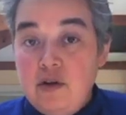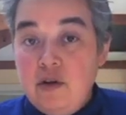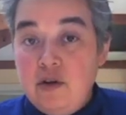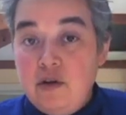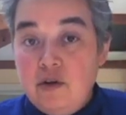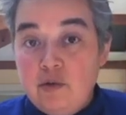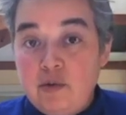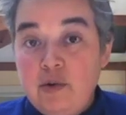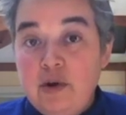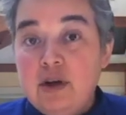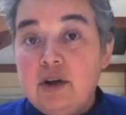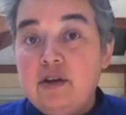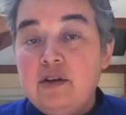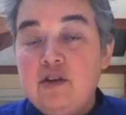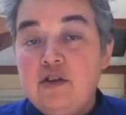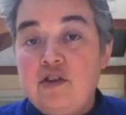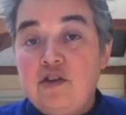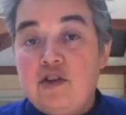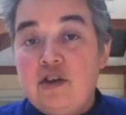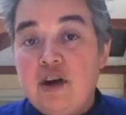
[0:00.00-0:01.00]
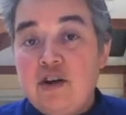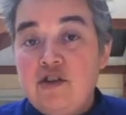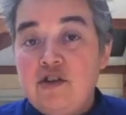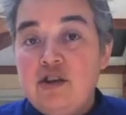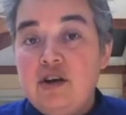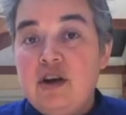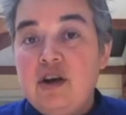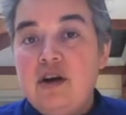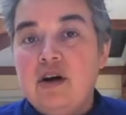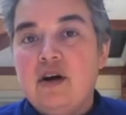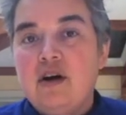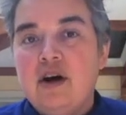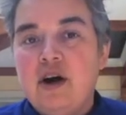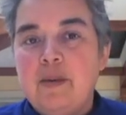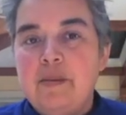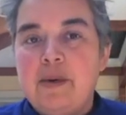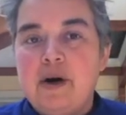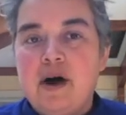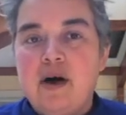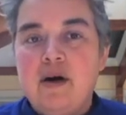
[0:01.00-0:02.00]
real discussion here
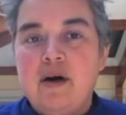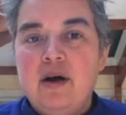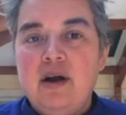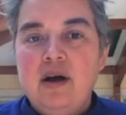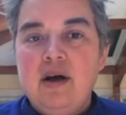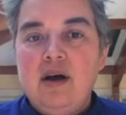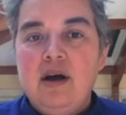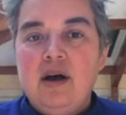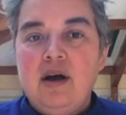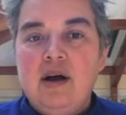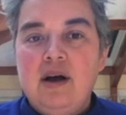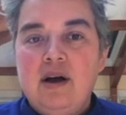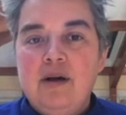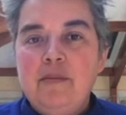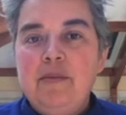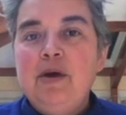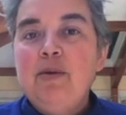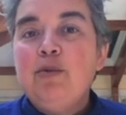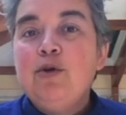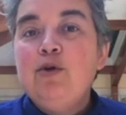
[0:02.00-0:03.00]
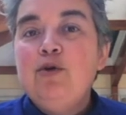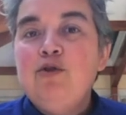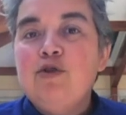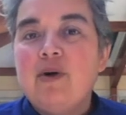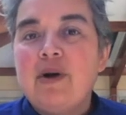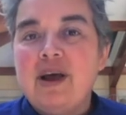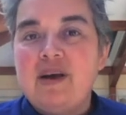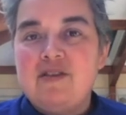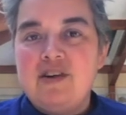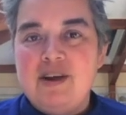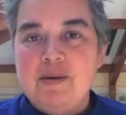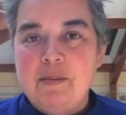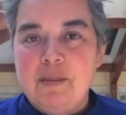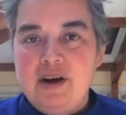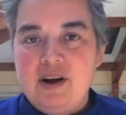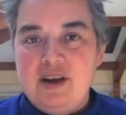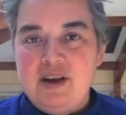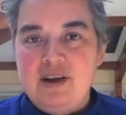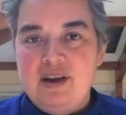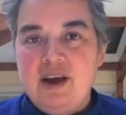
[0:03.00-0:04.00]
about people who don't have any
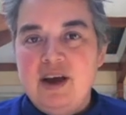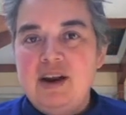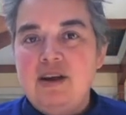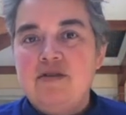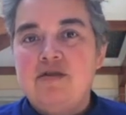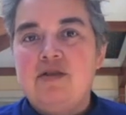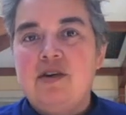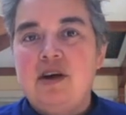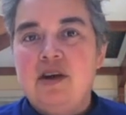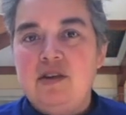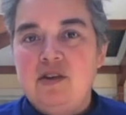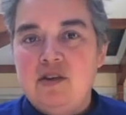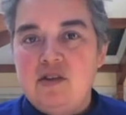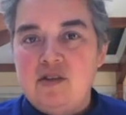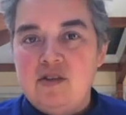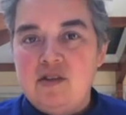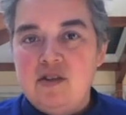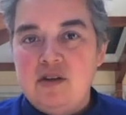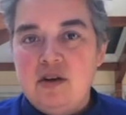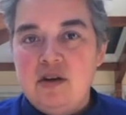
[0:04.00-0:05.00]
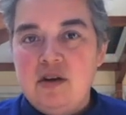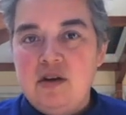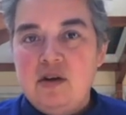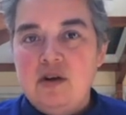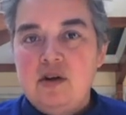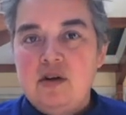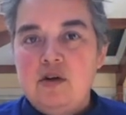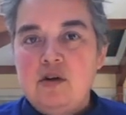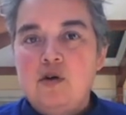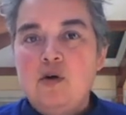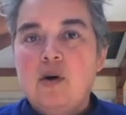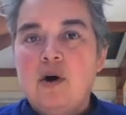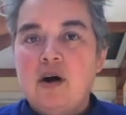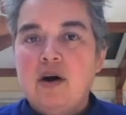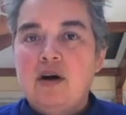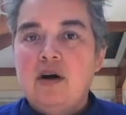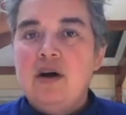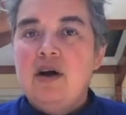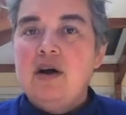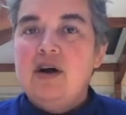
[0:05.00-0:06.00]
money, any funds, who
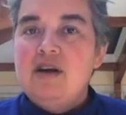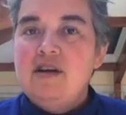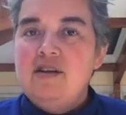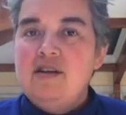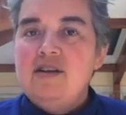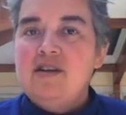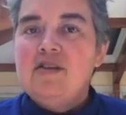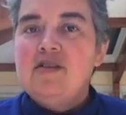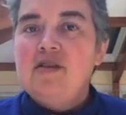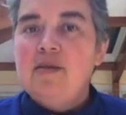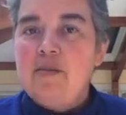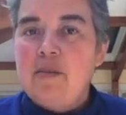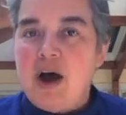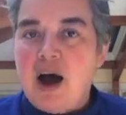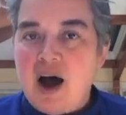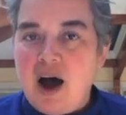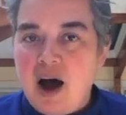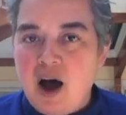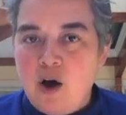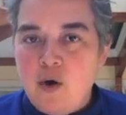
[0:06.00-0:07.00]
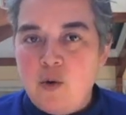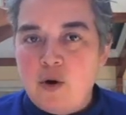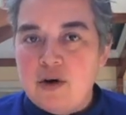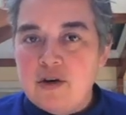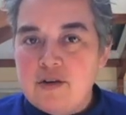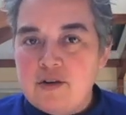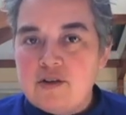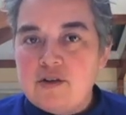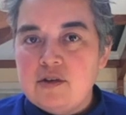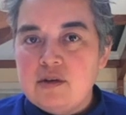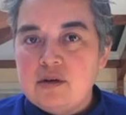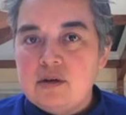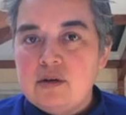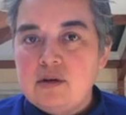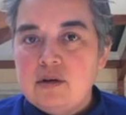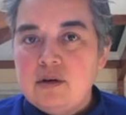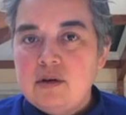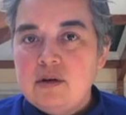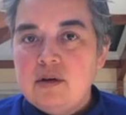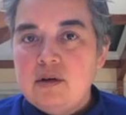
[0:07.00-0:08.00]
are disempowered
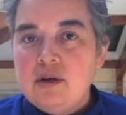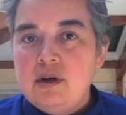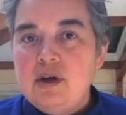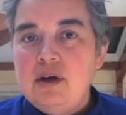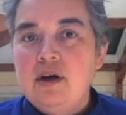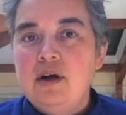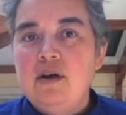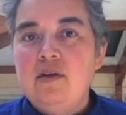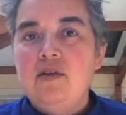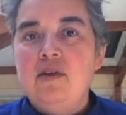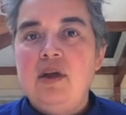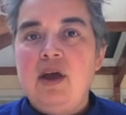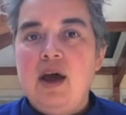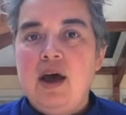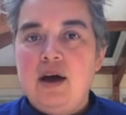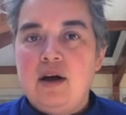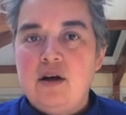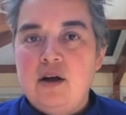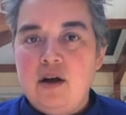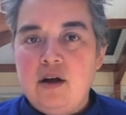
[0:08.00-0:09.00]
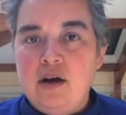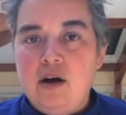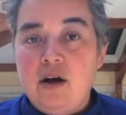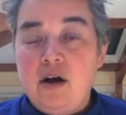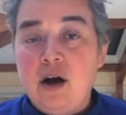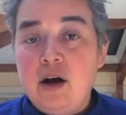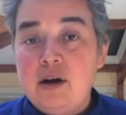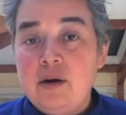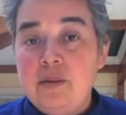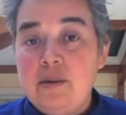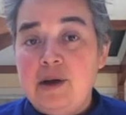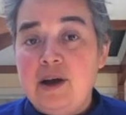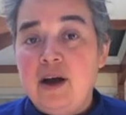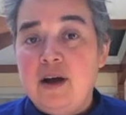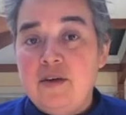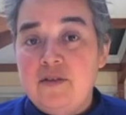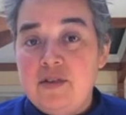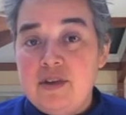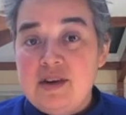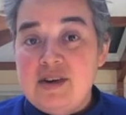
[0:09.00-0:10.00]
in the economy
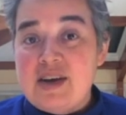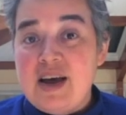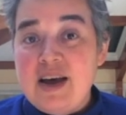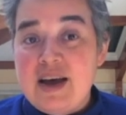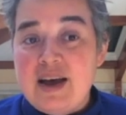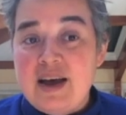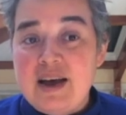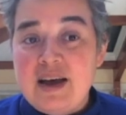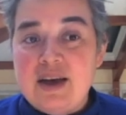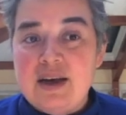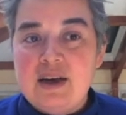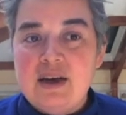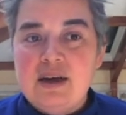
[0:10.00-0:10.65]
of the day.